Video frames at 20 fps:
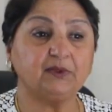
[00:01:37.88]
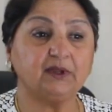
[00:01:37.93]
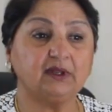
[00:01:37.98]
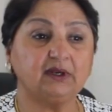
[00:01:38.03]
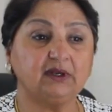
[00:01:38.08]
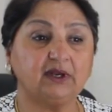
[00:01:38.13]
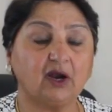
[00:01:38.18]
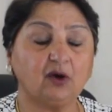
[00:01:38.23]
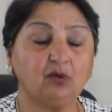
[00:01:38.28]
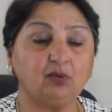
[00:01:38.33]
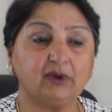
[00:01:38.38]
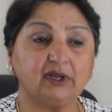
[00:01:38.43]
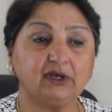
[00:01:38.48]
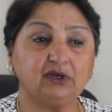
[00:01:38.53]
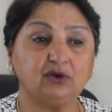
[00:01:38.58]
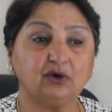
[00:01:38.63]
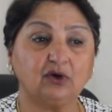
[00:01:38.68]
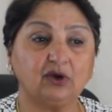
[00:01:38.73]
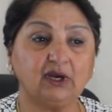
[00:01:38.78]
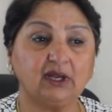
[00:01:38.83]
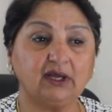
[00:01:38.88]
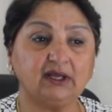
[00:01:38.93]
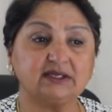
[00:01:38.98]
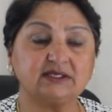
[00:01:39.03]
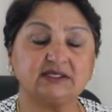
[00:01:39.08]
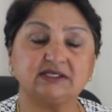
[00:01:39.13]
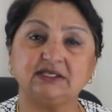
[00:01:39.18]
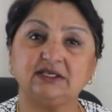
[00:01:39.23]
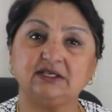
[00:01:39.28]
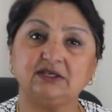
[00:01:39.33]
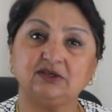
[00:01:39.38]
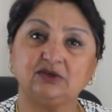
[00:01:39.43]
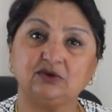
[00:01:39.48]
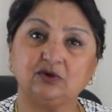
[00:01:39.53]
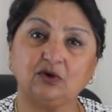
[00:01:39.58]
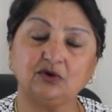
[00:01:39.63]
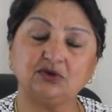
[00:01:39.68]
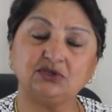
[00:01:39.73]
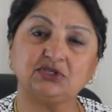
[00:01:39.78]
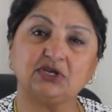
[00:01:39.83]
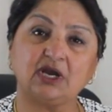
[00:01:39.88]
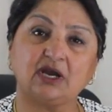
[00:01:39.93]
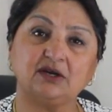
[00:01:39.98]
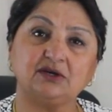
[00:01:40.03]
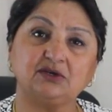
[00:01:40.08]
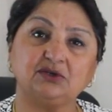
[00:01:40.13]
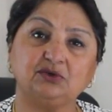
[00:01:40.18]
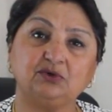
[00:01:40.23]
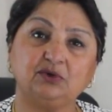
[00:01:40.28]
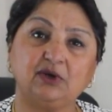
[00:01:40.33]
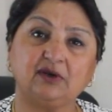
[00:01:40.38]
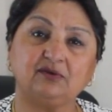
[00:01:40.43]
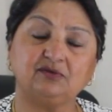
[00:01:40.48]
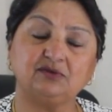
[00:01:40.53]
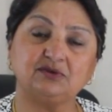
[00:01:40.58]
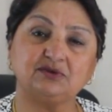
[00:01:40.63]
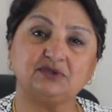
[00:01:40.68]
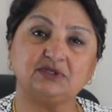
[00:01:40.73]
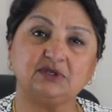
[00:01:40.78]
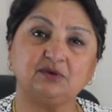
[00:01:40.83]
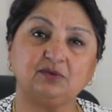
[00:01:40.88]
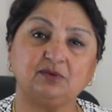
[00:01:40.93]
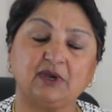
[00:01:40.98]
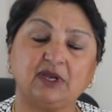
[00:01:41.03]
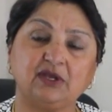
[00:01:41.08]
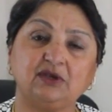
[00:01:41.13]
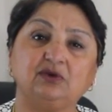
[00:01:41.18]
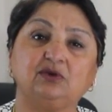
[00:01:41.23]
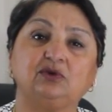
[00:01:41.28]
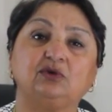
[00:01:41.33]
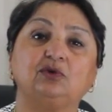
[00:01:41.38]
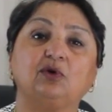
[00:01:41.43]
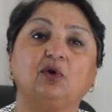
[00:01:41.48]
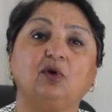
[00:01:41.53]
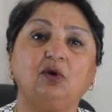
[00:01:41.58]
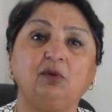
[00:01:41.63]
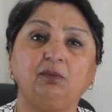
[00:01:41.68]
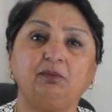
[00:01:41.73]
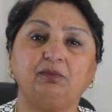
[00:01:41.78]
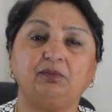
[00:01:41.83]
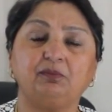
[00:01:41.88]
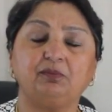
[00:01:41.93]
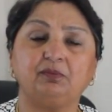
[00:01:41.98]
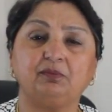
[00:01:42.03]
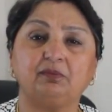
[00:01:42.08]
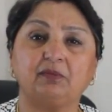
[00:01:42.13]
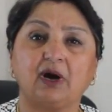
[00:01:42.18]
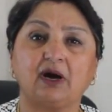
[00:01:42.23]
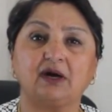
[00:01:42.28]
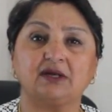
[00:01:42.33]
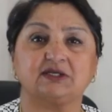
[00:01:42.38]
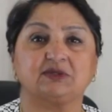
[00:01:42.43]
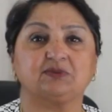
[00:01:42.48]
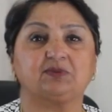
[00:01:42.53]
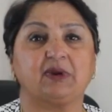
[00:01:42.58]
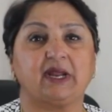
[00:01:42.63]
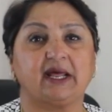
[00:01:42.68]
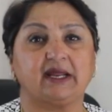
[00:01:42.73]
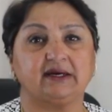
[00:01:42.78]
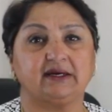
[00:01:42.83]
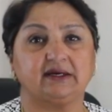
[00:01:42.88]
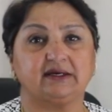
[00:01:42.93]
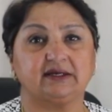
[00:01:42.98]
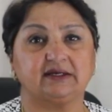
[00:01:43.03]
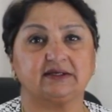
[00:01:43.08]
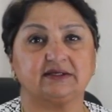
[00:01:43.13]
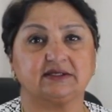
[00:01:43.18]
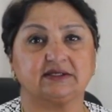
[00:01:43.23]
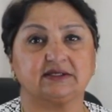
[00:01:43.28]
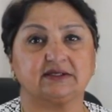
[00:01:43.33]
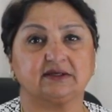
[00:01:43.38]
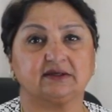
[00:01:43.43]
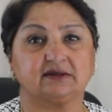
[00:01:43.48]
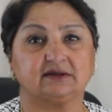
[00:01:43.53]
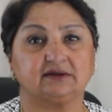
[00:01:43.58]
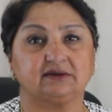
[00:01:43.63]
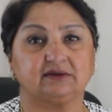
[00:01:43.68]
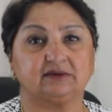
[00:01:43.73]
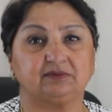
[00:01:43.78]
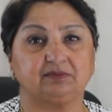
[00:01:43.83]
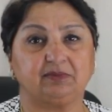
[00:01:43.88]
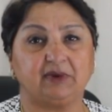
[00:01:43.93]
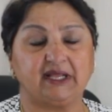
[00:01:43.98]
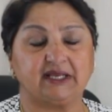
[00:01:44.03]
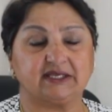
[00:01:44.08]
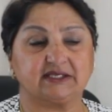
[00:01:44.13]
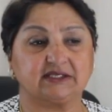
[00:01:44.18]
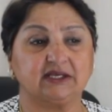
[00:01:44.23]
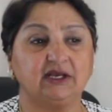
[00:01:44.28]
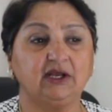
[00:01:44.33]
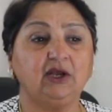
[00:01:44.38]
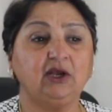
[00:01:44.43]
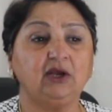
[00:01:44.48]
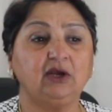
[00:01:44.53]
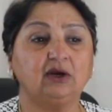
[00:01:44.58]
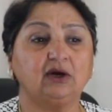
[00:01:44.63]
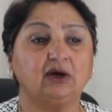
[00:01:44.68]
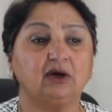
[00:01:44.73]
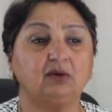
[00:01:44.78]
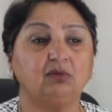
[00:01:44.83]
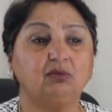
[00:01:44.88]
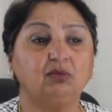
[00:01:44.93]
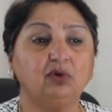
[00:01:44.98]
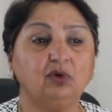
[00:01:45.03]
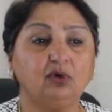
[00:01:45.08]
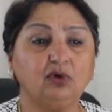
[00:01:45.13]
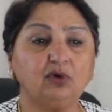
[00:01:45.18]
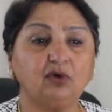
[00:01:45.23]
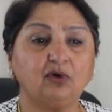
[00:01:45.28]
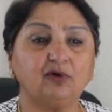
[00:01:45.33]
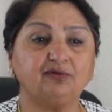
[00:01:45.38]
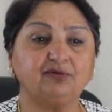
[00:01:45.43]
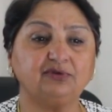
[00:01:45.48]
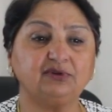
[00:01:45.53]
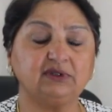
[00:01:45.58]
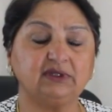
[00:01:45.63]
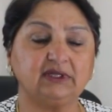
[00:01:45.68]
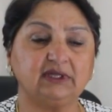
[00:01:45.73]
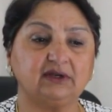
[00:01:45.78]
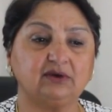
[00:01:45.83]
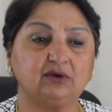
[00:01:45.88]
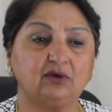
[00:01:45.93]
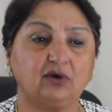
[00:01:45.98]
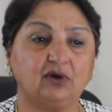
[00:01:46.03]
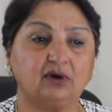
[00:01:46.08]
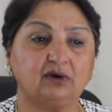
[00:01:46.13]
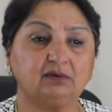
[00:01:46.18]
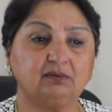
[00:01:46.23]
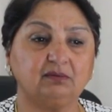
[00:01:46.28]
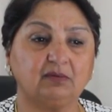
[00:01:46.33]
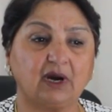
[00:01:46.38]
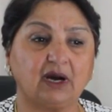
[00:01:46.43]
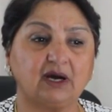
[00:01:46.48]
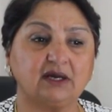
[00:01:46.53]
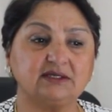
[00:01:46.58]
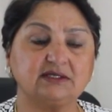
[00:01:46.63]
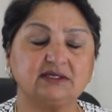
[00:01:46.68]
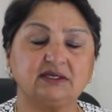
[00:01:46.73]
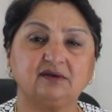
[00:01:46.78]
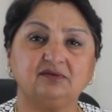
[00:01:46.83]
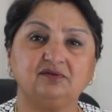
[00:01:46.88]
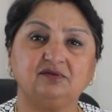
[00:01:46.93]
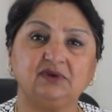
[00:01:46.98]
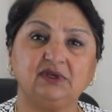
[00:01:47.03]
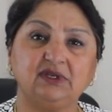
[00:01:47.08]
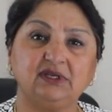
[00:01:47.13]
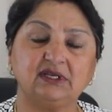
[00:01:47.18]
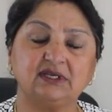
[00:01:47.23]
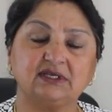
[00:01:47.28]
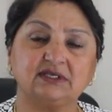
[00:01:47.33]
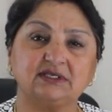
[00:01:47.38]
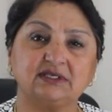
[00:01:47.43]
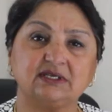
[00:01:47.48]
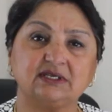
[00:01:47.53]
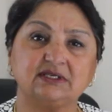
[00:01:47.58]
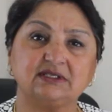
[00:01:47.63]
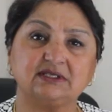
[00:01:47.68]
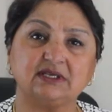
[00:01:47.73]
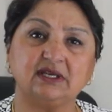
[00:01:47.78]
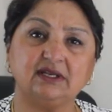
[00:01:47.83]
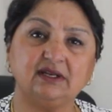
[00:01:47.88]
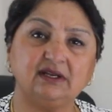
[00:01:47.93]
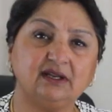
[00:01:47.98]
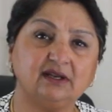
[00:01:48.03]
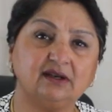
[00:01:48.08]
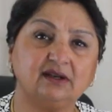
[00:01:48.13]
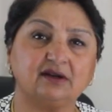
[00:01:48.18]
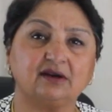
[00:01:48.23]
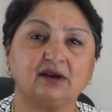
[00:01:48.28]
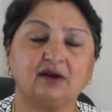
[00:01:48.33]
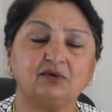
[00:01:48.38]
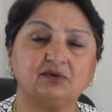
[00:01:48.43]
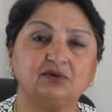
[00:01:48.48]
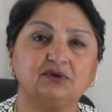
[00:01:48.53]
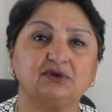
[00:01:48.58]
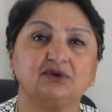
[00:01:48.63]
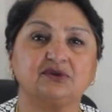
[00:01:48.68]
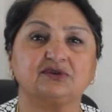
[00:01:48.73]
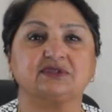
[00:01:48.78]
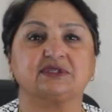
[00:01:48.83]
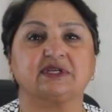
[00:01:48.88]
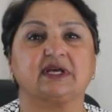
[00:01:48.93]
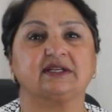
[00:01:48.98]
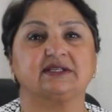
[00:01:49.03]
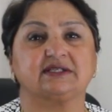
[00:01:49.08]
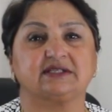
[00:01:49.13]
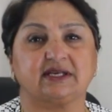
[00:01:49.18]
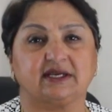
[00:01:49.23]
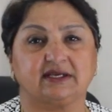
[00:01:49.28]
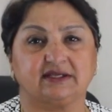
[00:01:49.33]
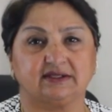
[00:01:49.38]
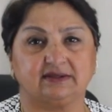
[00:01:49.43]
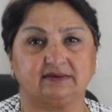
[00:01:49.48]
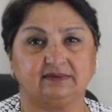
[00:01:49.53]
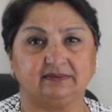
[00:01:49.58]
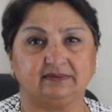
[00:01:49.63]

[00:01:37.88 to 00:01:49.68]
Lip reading: And now when Yola is seeing your chart, you have to see where your Mars planet is placed. More often than not, Mars and Venus is in and around your sun sign.